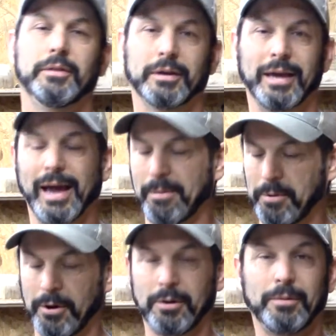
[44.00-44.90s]
The gap
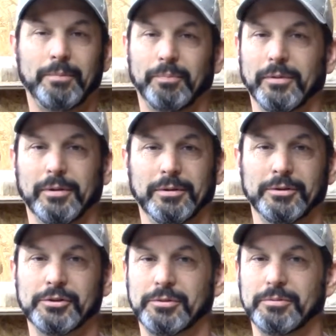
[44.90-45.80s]
here
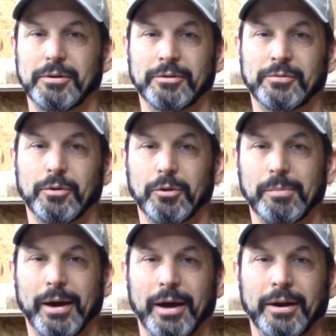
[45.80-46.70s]
is, is really
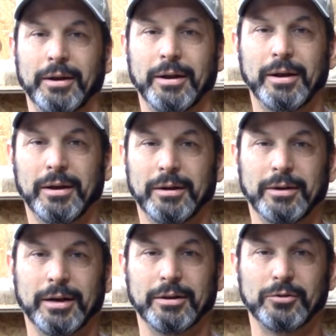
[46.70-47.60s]
bad,
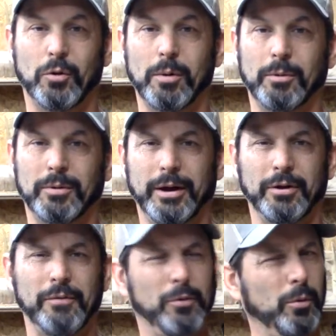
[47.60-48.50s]
like it's normal. I don't
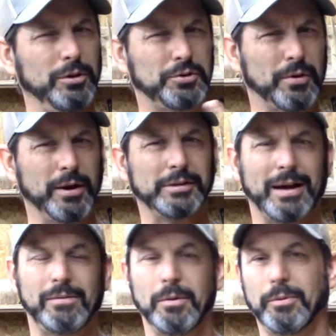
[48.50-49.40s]
know if the wood shrinks
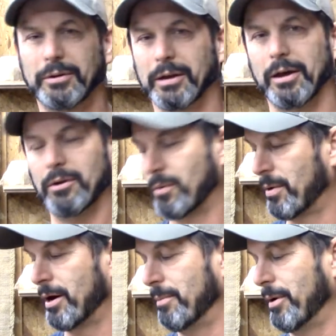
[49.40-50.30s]
after they put together or
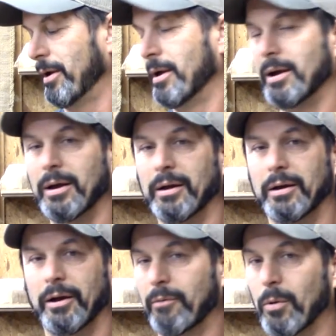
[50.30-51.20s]
what, but
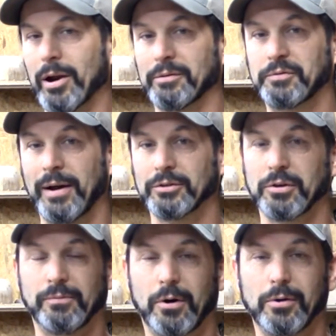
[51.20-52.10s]
everyone I've found
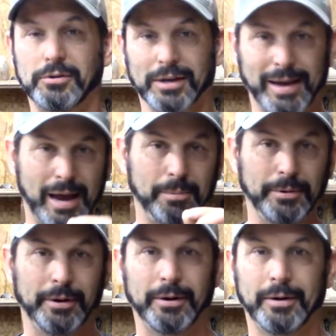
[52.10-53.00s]
so far, there's a gap
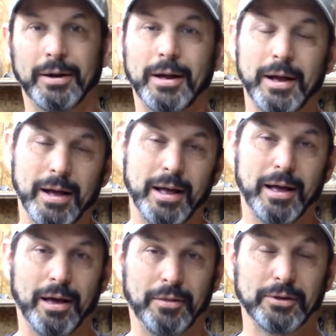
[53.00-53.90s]
in there.
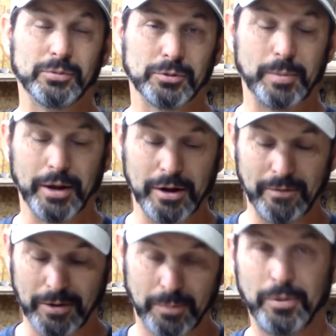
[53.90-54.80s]
Uh, this one's big
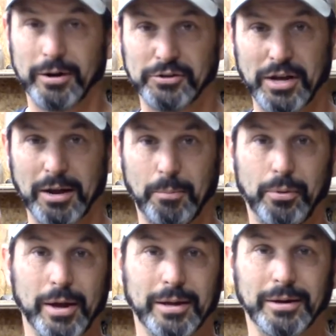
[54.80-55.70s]
enough I could put a second
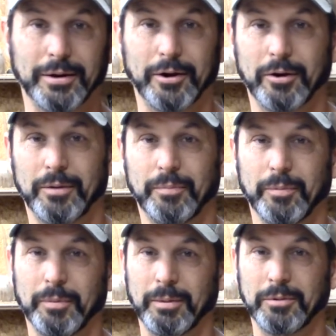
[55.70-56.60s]
plate in there,
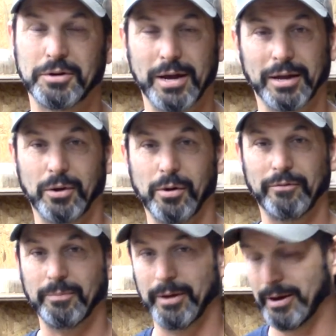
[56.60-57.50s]
but I'm going to try to get away
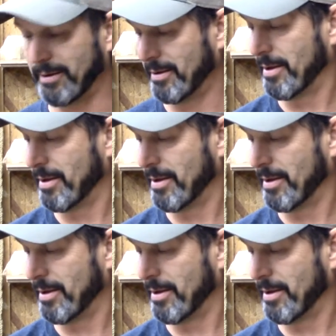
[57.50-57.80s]
from that.